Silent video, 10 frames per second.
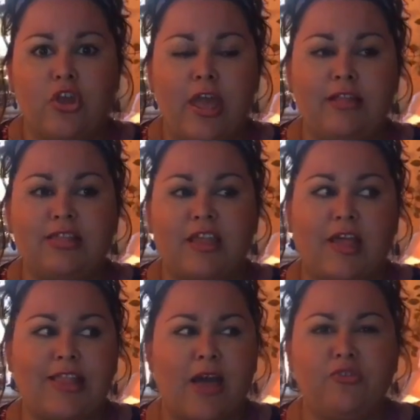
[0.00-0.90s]
it
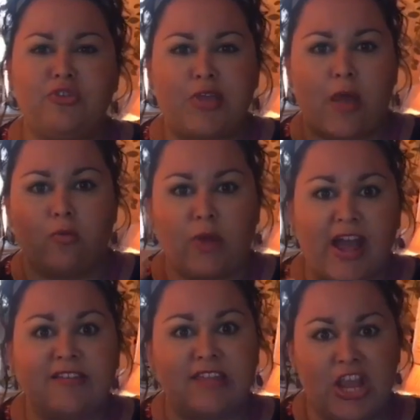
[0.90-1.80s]
allows you that
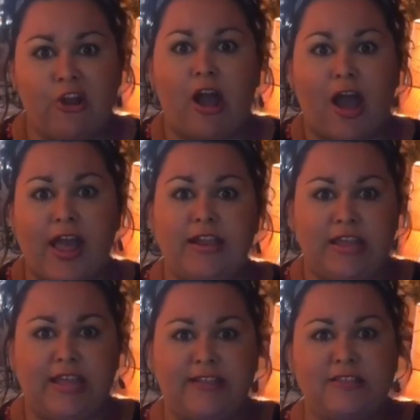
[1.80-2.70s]
rest that your eye
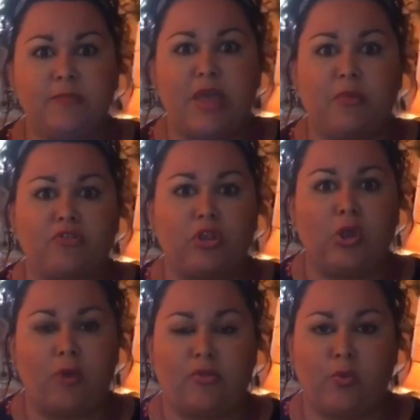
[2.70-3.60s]
needs to be able to
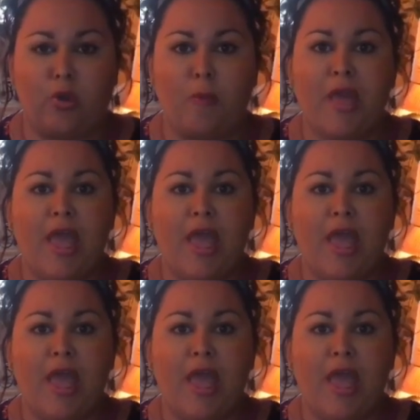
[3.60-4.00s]
look around the room